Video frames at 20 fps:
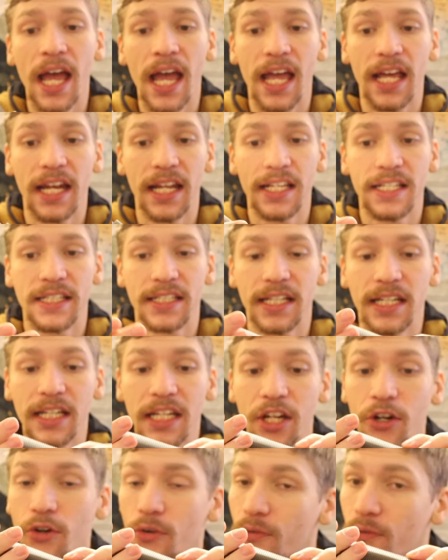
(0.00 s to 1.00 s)
It is
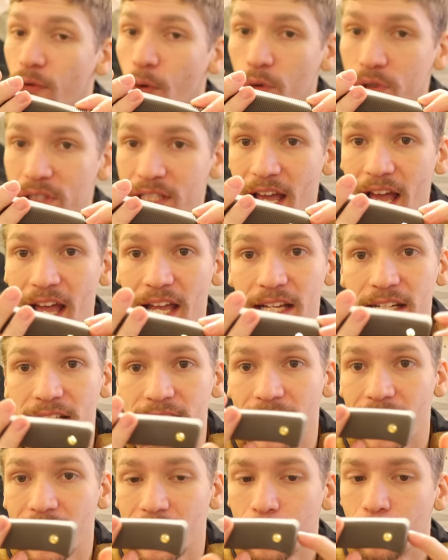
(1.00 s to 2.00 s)
near full tang. It is
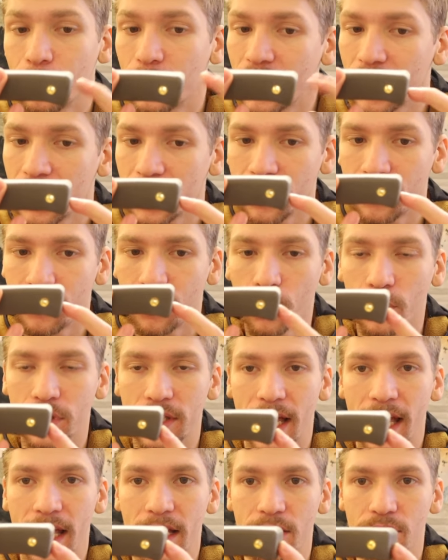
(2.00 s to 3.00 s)
not completely full
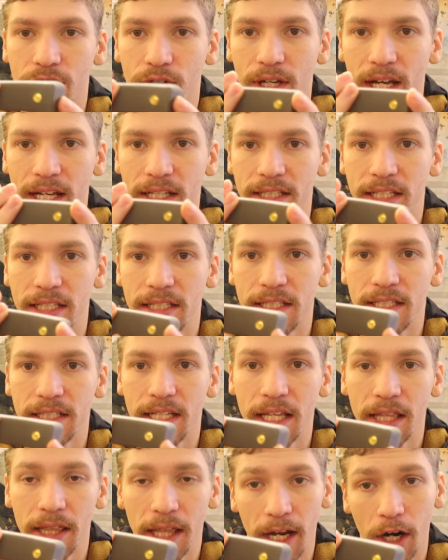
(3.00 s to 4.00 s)
tang, as you guys can
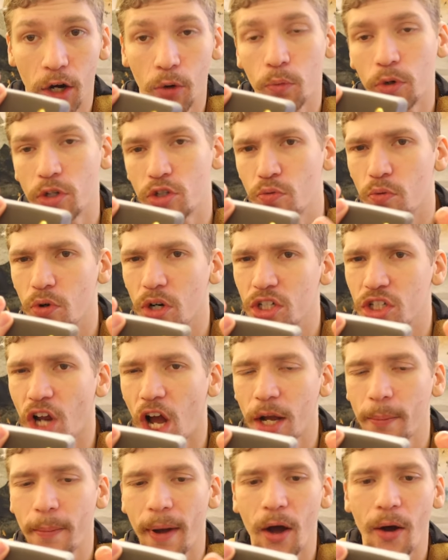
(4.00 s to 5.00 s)
see there, which we're going to
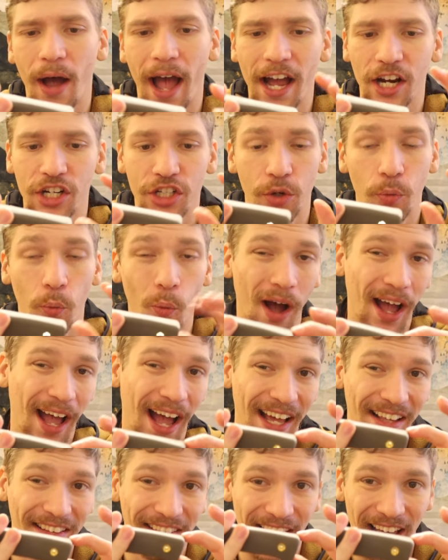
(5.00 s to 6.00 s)
talk about actually why
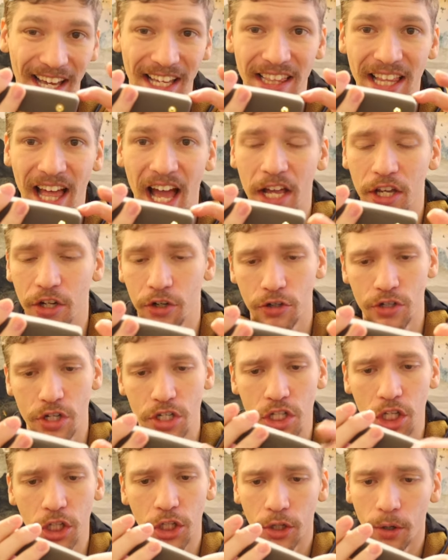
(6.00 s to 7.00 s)
I like that here in
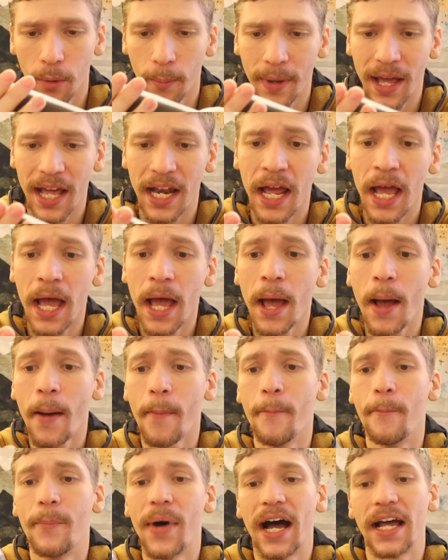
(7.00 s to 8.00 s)
just a little bit.
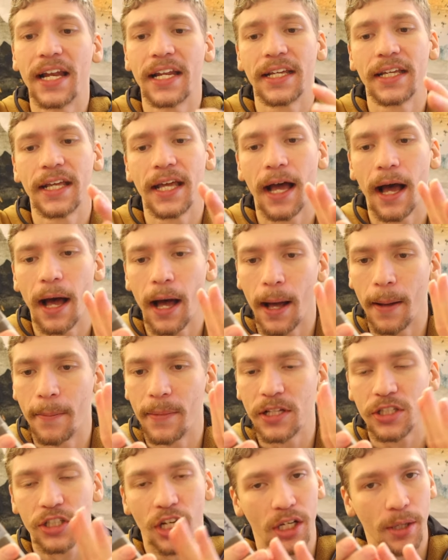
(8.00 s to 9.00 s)
But
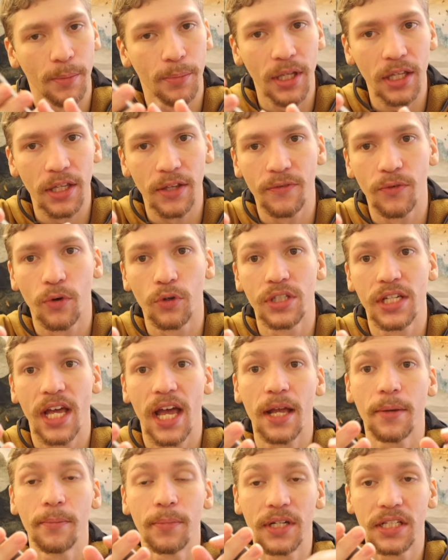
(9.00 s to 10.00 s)
it's not completely full
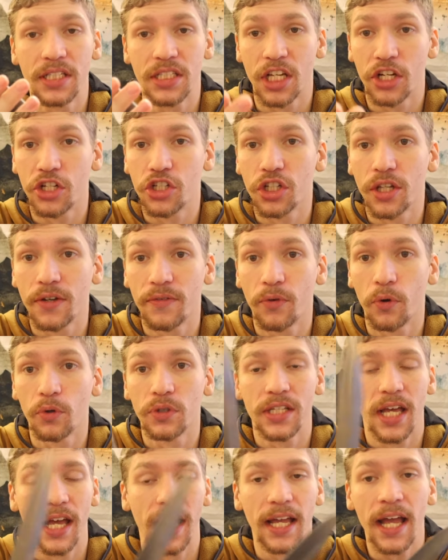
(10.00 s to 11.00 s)
tang, but essentially full
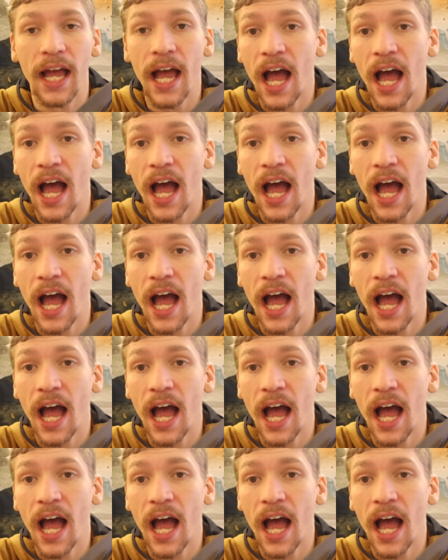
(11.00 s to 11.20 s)
tang.